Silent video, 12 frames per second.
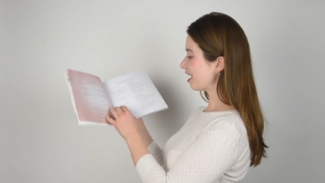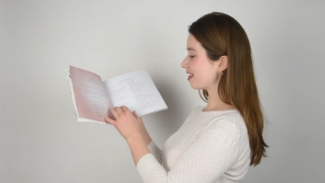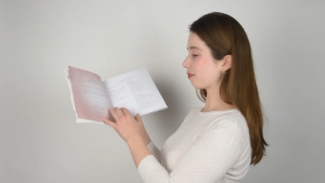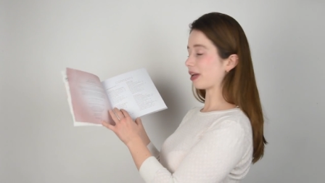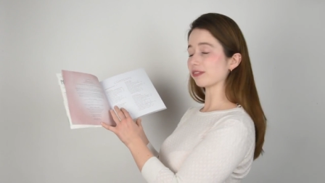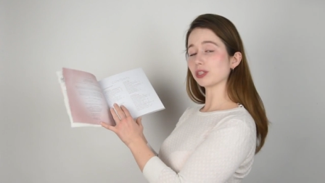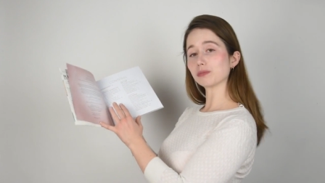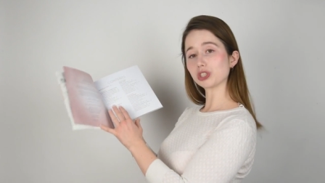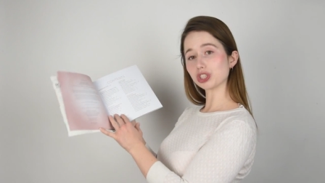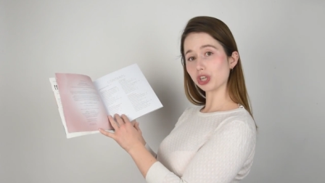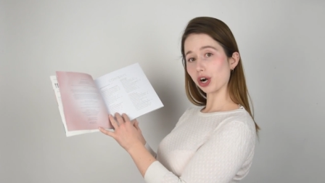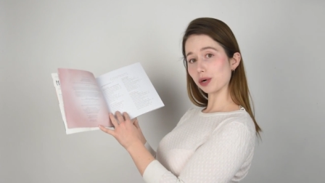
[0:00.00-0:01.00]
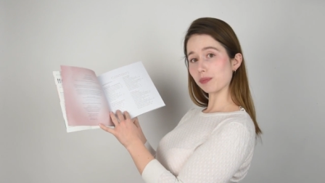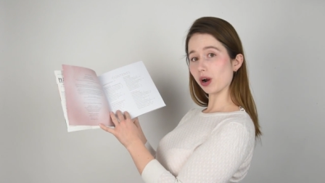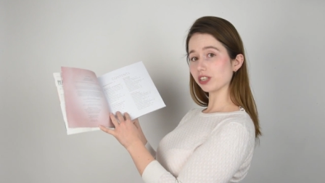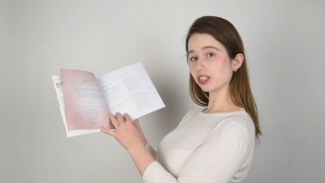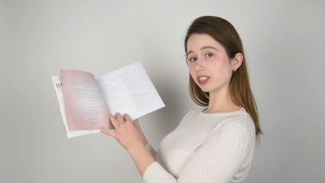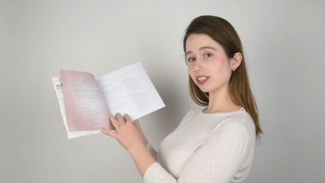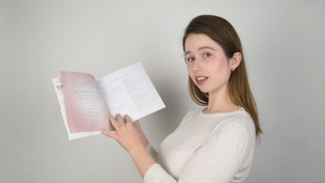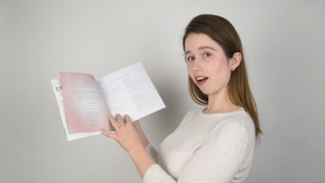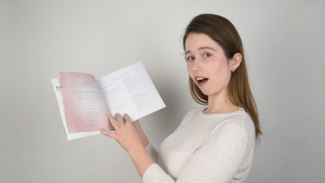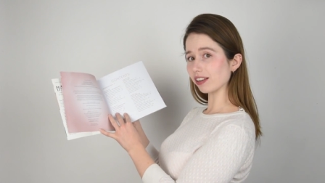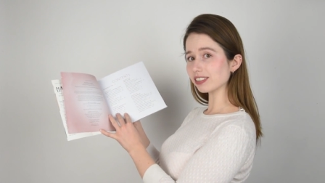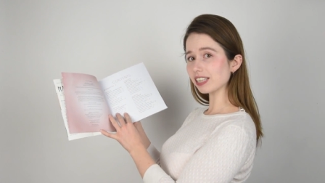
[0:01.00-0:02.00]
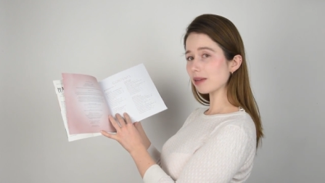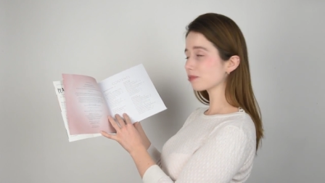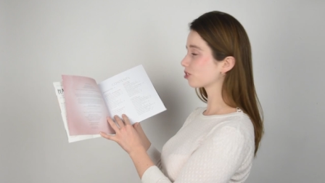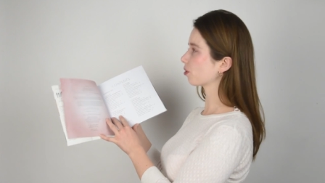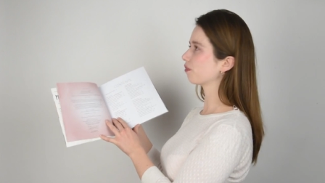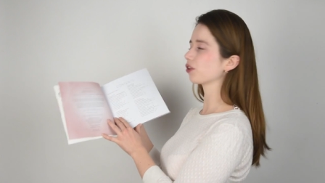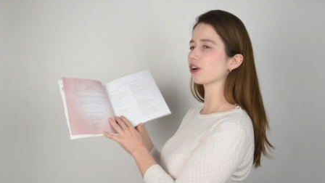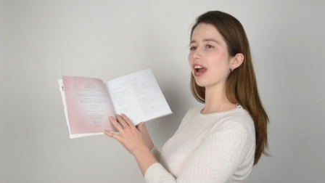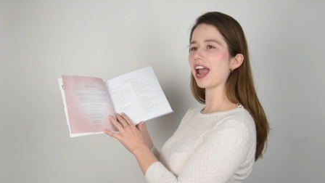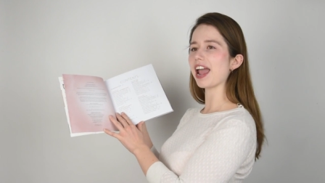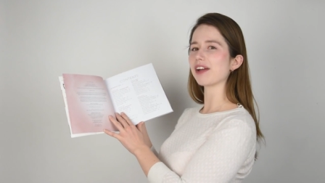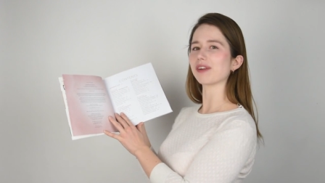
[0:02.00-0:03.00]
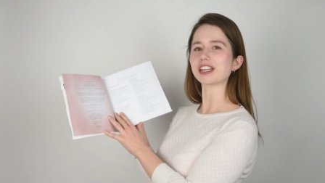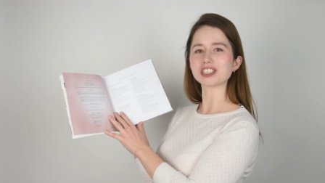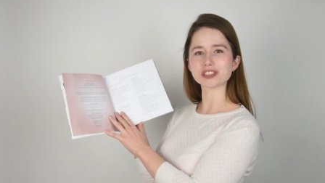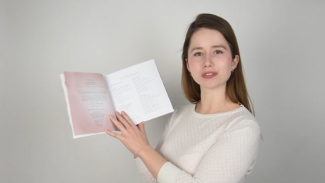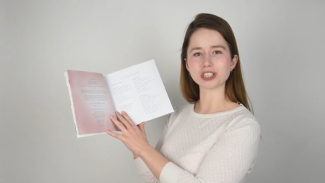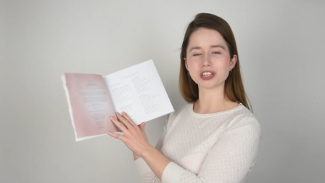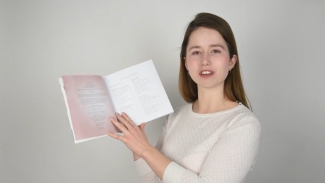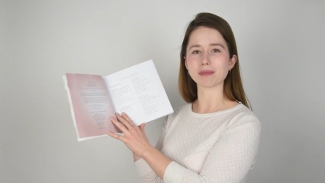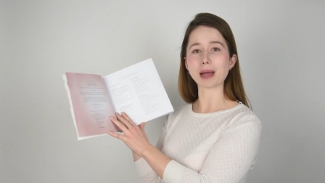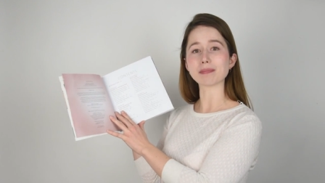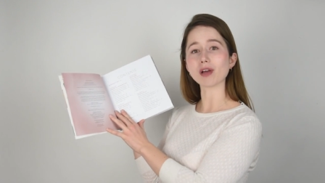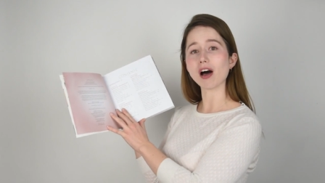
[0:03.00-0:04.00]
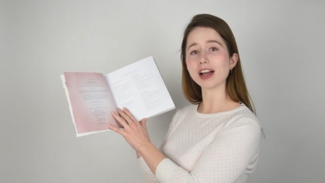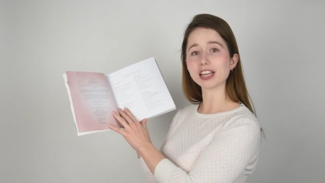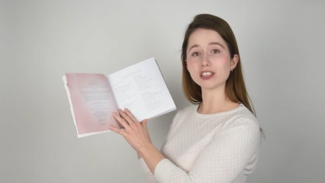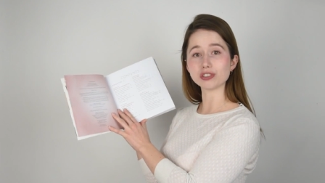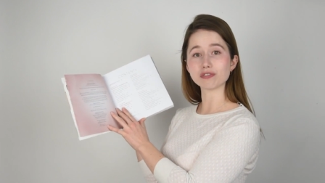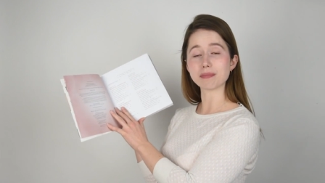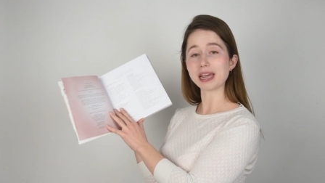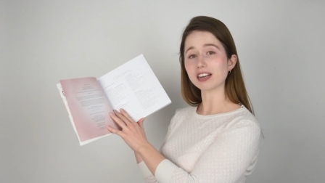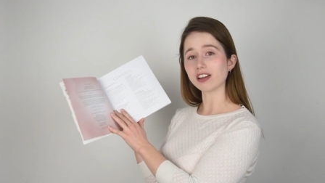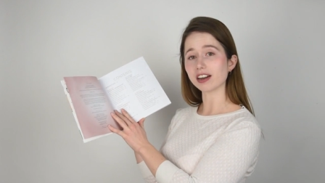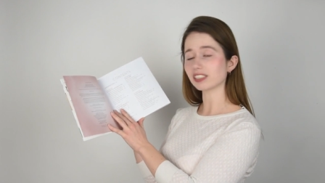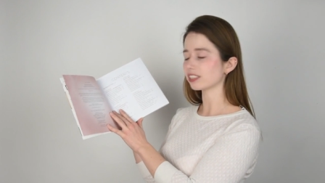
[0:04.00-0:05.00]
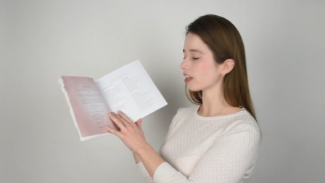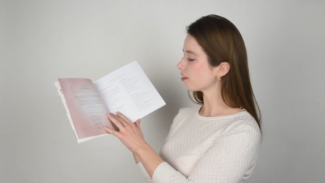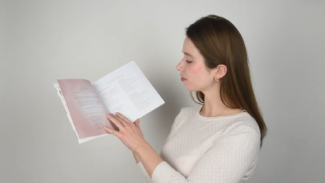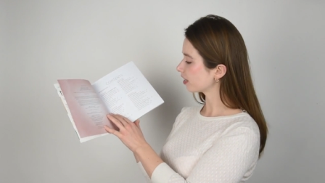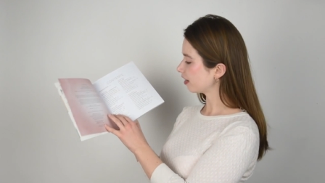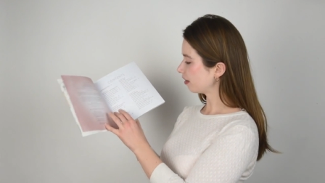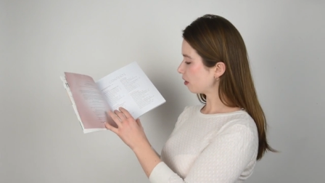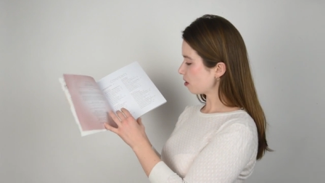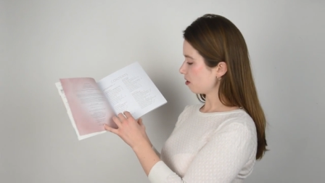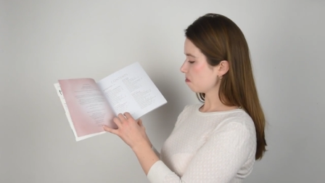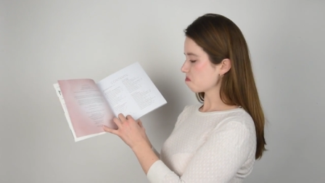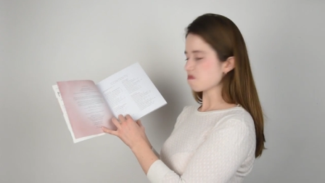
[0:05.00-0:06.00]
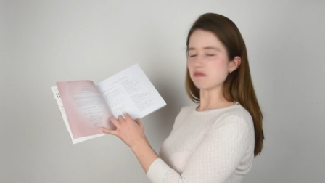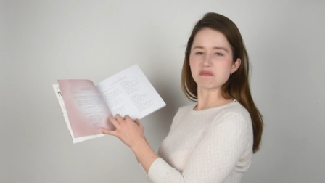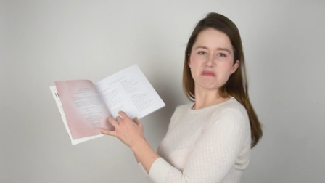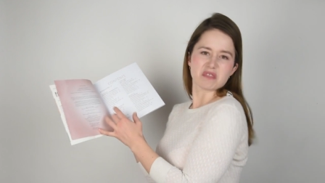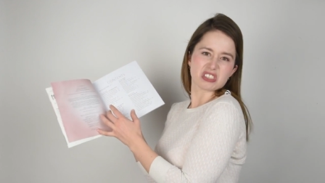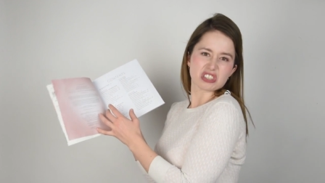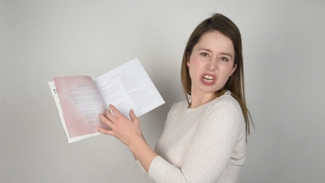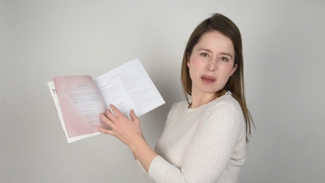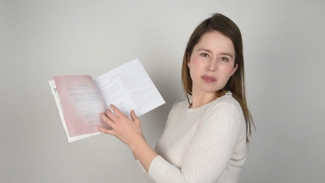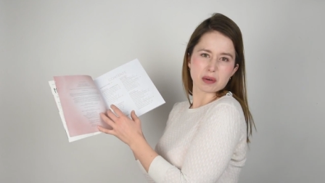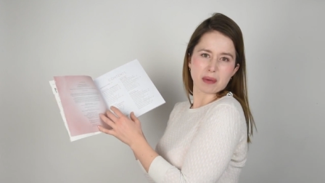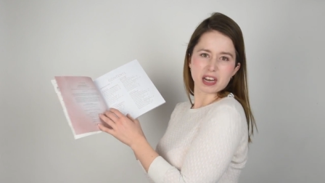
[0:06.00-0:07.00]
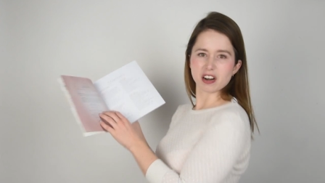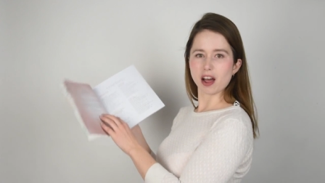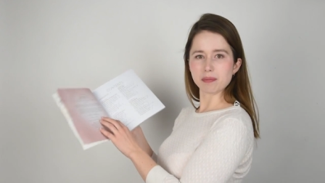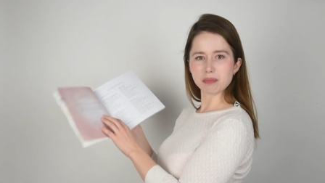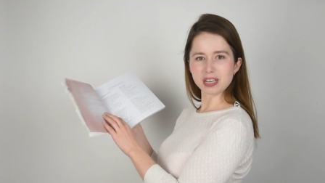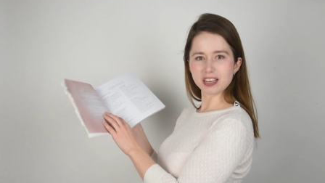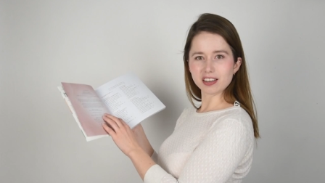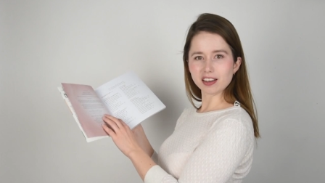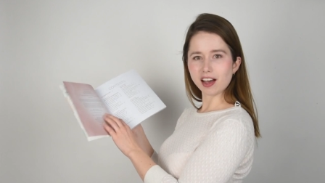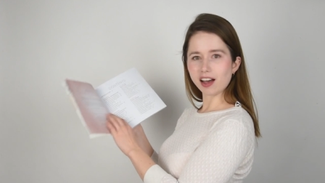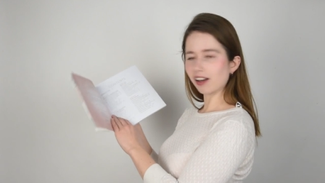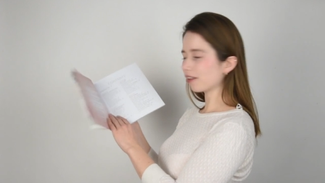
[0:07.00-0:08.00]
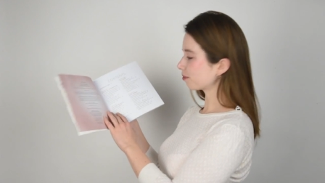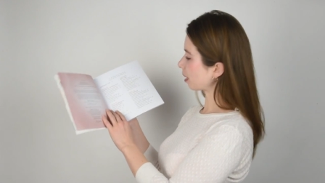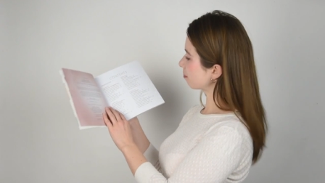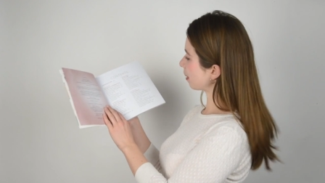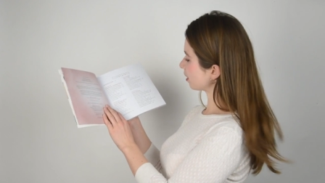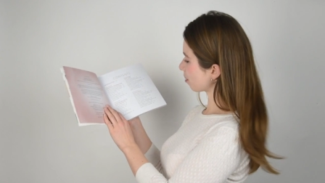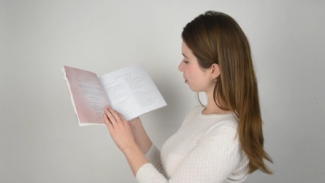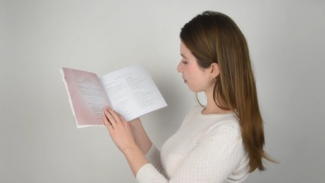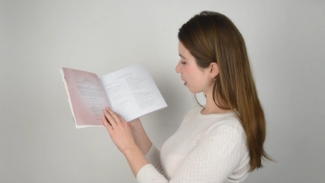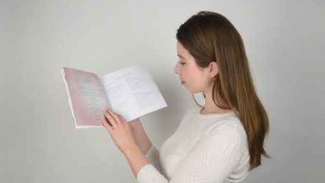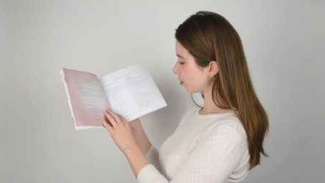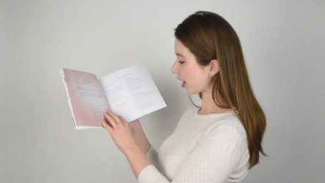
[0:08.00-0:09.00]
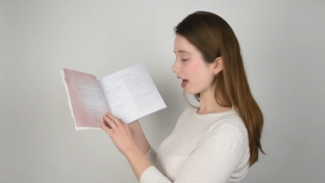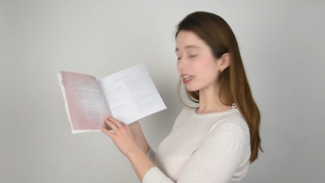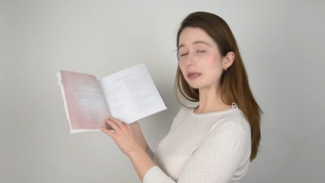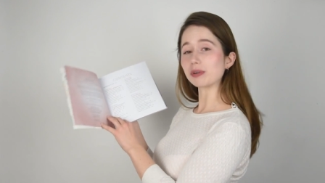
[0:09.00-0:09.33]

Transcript: And we have some starter projects and concepts. So if you're a regular reader of my blog and you've made a lot of stuff, this chapter might not be uh, might not be right up your alley.